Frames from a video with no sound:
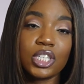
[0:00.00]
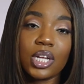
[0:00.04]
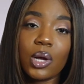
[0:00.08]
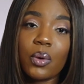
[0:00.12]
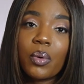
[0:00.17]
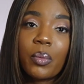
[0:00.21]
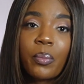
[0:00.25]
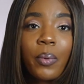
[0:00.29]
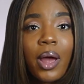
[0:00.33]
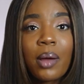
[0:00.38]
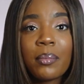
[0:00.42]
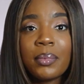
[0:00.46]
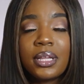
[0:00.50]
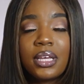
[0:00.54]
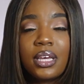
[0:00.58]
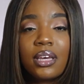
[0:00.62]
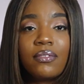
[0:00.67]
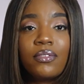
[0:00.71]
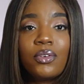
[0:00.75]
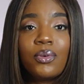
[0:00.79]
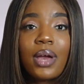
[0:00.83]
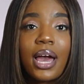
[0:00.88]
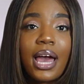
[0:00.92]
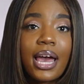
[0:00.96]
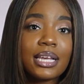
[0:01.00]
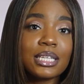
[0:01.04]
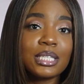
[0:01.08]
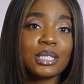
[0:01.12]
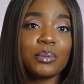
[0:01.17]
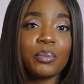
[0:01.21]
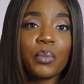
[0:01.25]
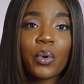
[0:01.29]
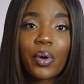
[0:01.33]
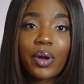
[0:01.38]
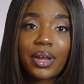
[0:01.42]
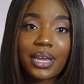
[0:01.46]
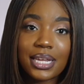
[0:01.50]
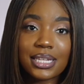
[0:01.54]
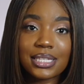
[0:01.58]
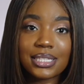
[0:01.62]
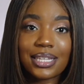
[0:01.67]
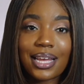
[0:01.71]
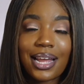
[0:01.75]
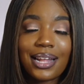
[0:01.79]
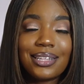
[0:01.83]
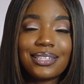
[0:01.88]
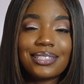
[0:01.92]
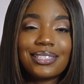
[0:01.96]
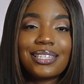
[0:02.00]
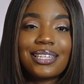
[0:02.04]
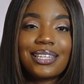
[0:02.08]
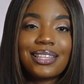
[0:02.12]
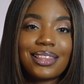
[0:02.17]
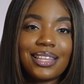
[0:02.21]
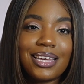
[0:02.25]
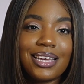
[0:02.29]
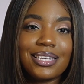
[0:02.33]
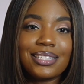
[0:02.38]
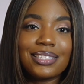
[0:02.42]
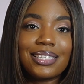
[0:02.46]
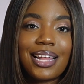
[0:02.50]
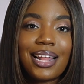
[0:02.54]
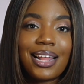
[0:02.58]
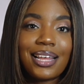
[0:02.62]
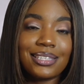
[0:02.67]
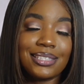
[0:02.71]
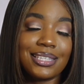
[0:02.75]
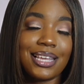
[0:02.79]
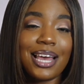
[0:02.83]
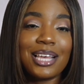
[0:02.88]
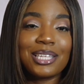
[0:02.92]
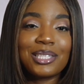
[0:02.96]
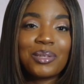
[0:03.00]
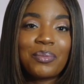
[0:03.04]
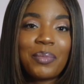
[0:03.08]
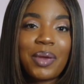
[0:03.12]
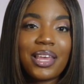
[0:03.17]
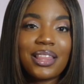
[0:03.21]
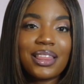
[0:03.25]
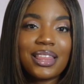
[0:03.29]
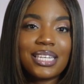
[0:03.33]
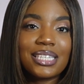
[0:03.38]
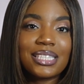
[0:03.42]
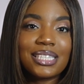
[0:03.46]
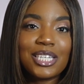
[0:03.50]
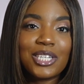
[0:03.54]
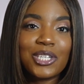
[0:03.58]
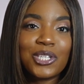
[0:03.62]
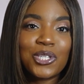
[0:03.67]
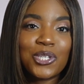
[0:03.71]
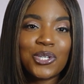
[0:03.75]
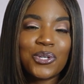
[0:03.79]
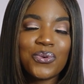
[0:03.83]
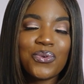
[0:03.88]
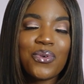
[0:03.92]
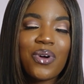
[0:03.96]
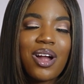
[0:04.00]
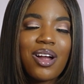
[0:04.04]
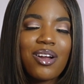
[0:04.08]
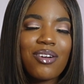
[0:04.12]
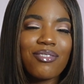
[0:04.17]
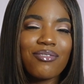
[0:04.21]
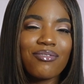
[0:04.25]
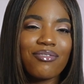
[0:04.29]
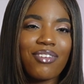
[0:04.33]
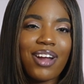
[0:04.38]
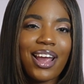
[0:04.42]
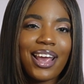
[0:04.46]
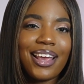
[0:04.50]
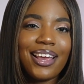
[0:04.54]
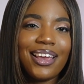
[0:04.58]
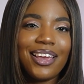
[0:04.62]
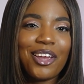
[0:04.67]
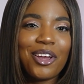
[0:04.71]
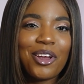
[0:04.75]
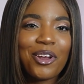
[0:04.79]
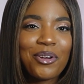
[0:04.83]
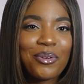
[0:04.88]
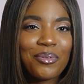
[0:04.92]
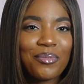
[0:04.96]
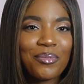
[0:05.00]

I will probably give you guys some more insight into the things that exacerbate this issue right here.